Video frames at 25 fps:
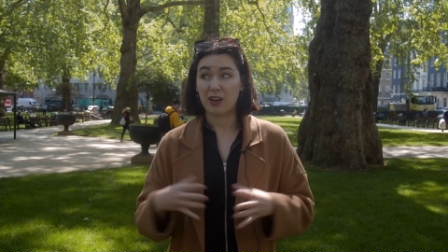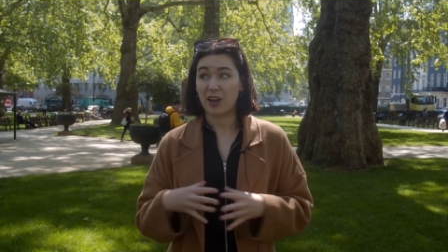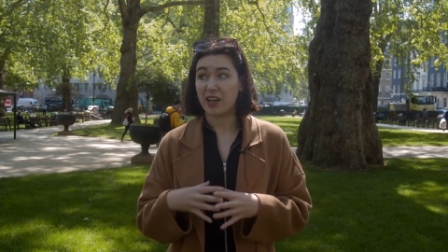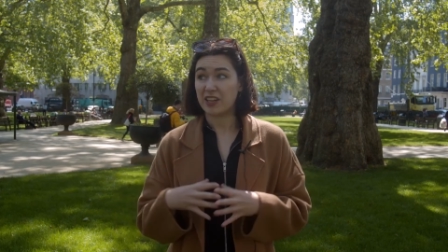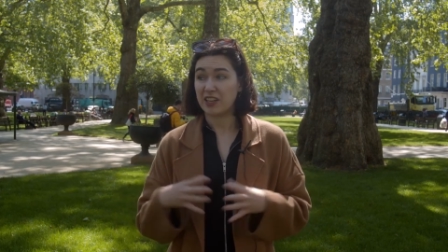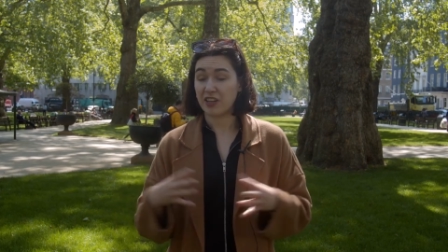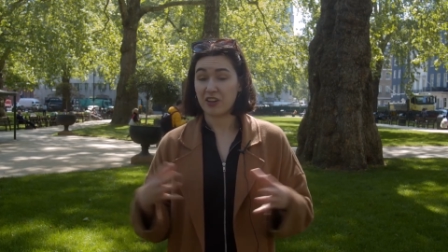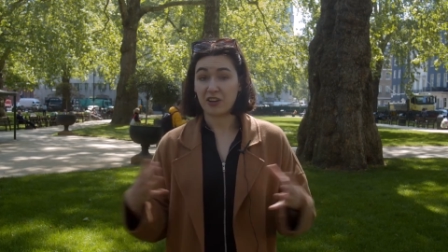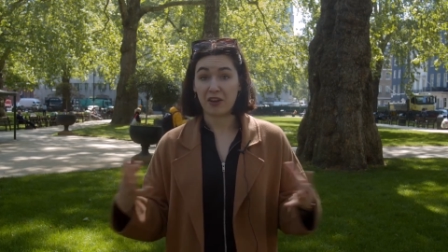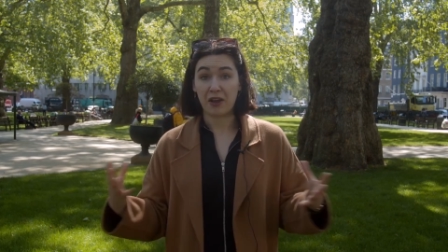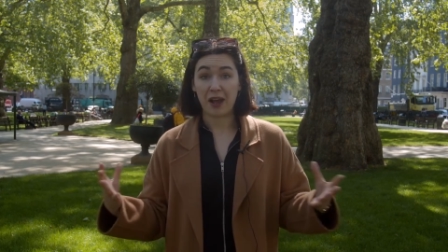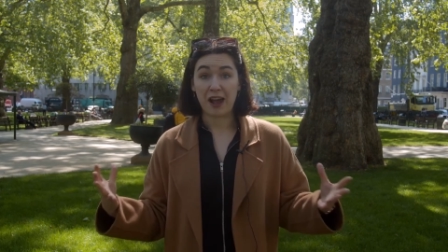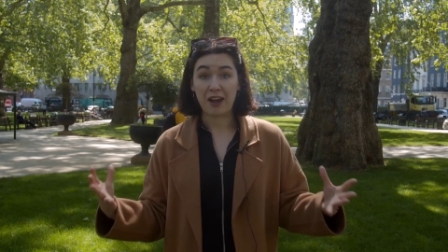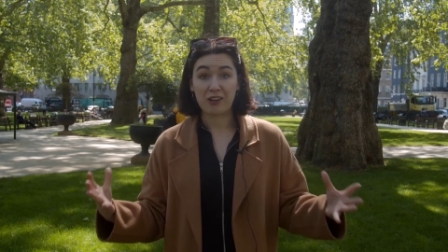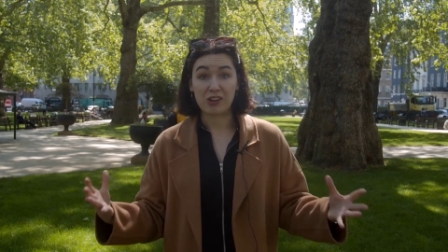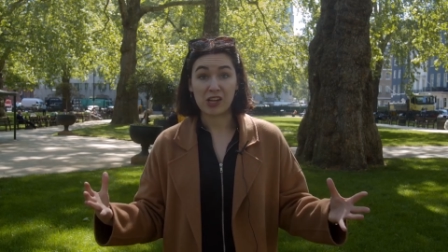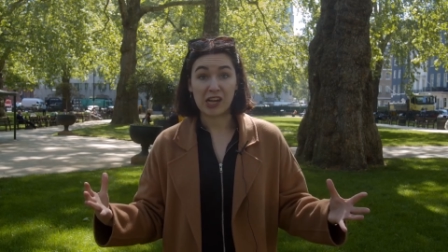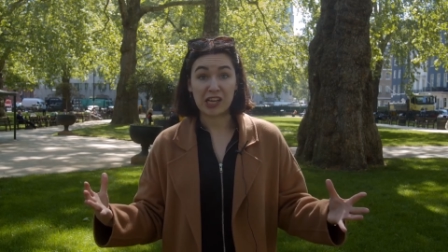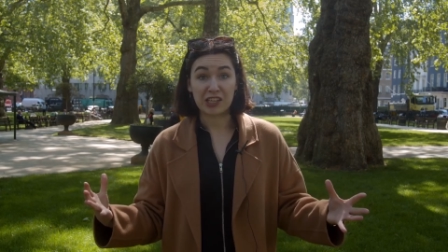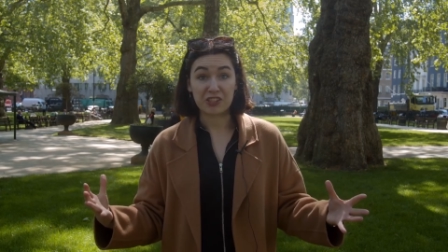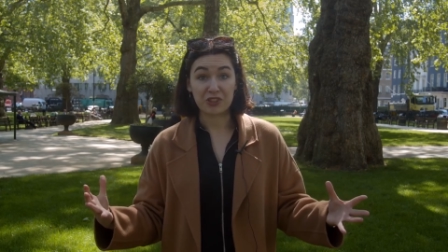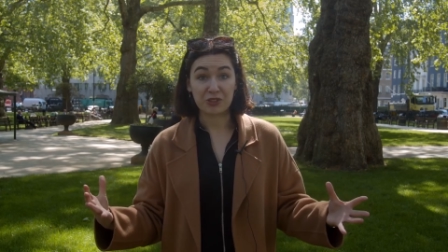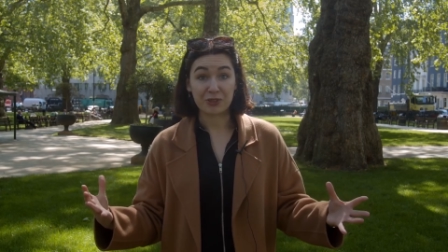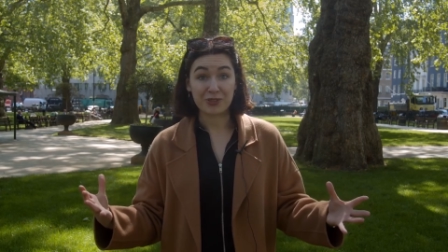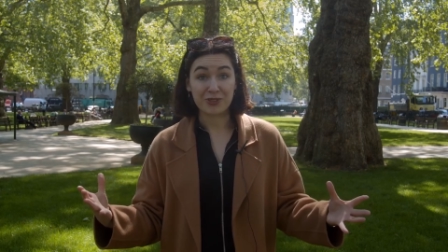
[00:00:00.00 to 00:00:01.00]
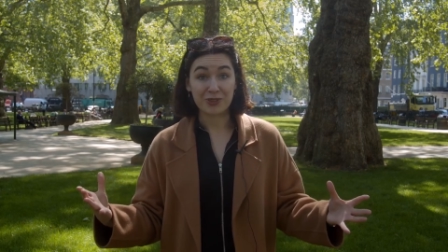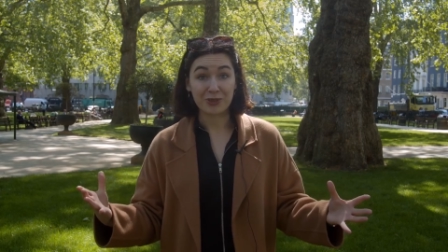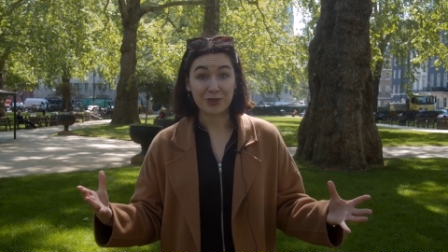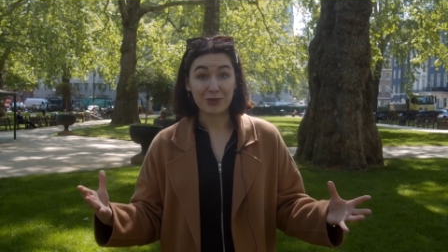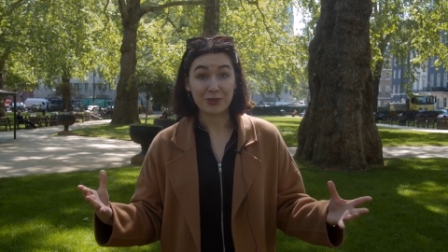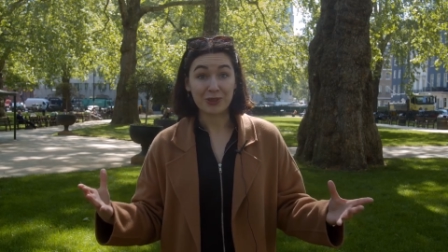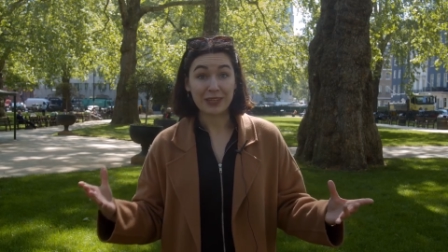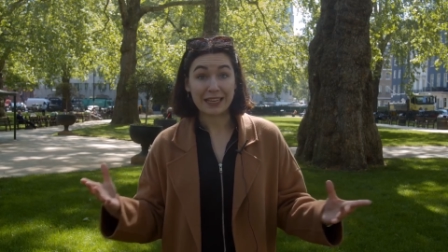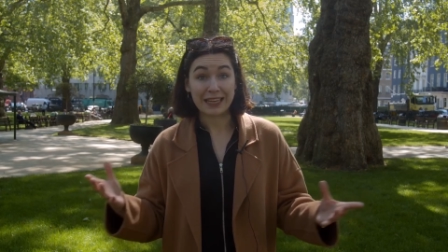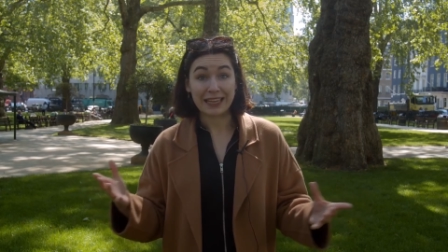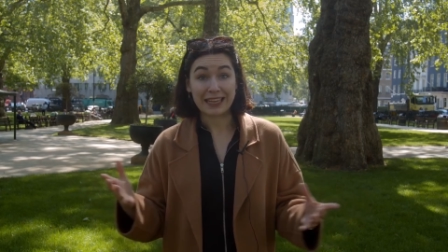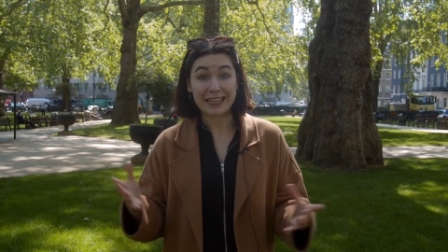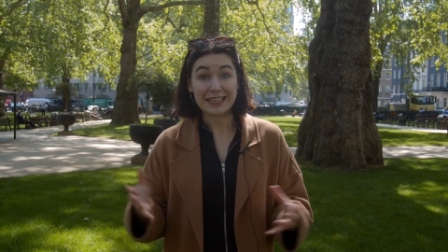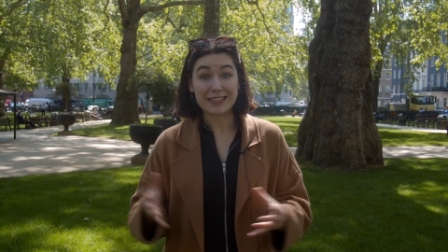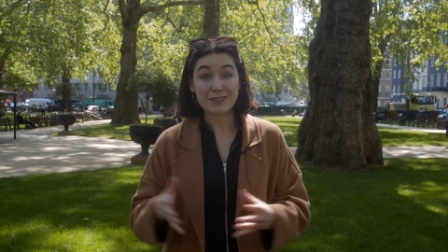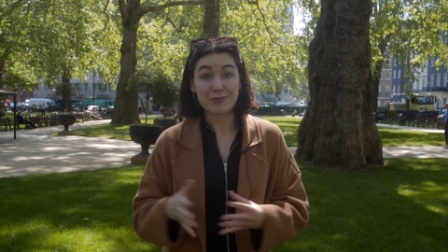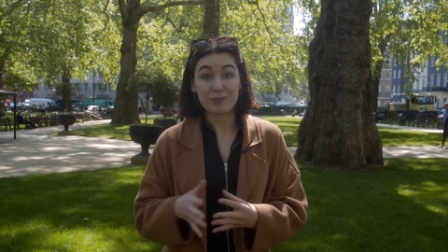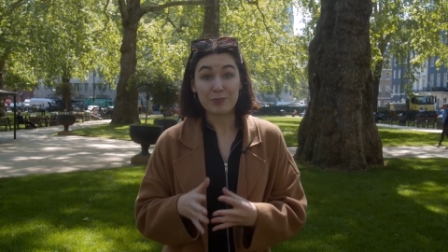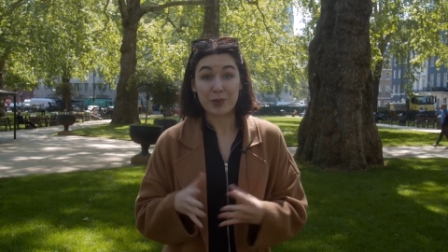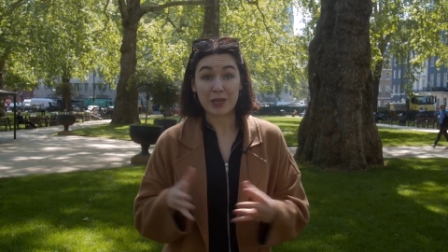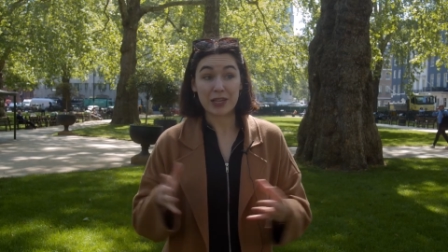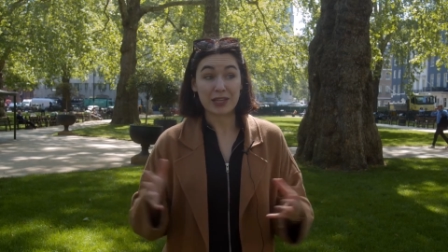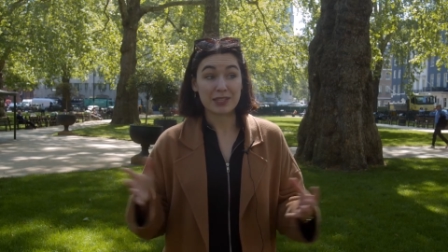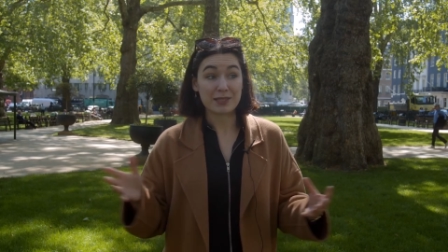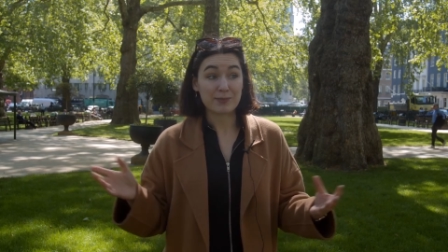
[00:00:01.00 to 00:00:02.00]
I don't know how large your school is,
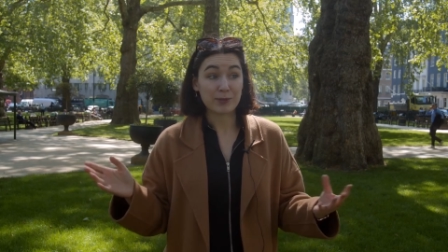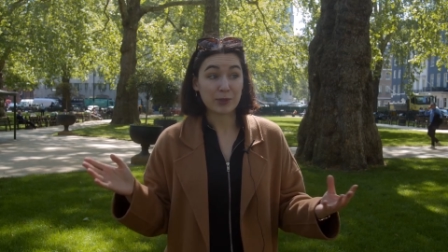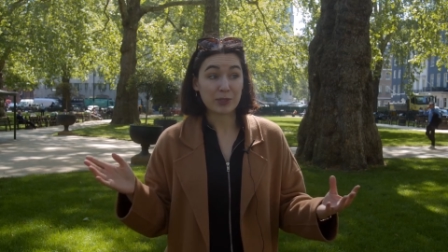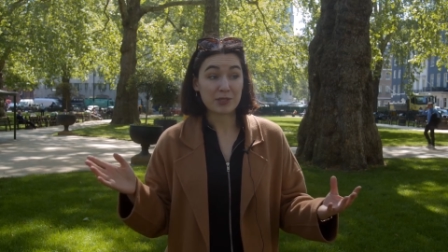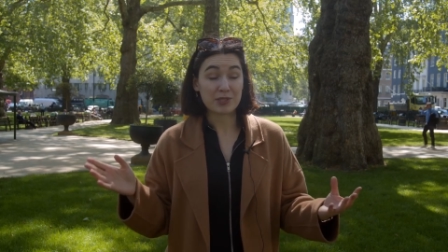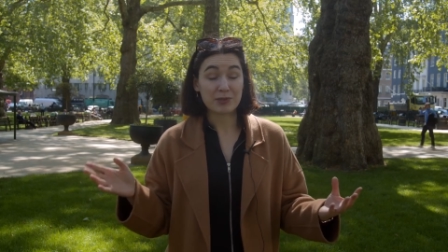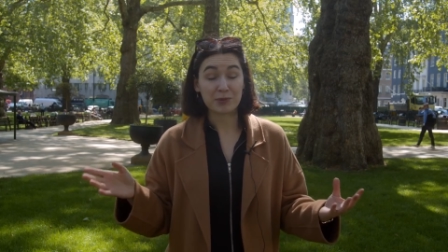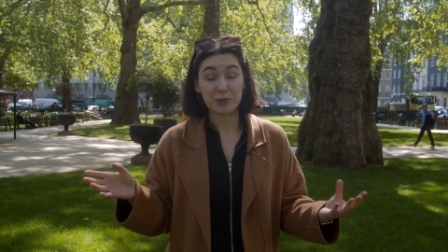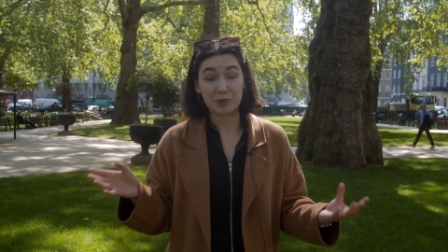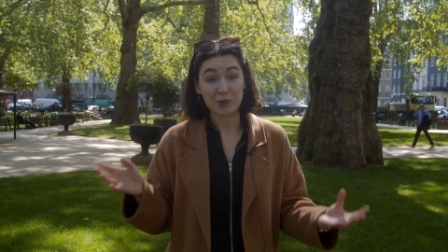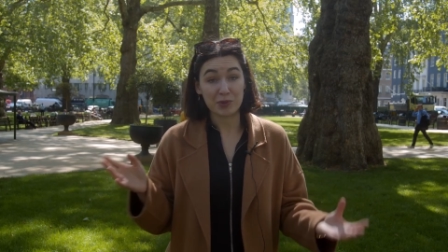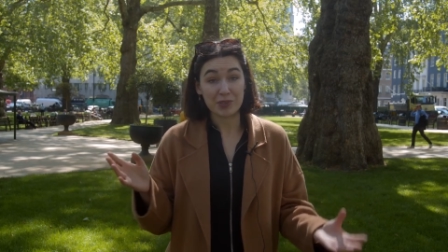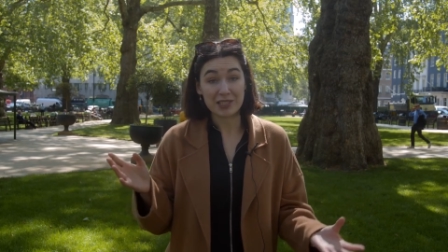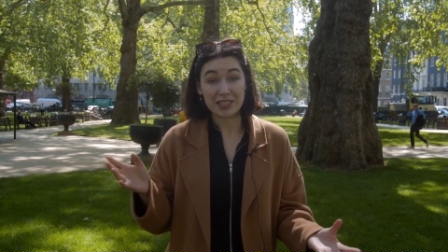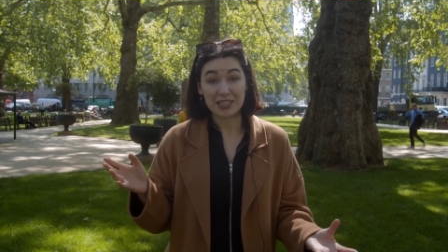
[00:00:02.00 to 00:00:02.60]
but it's possible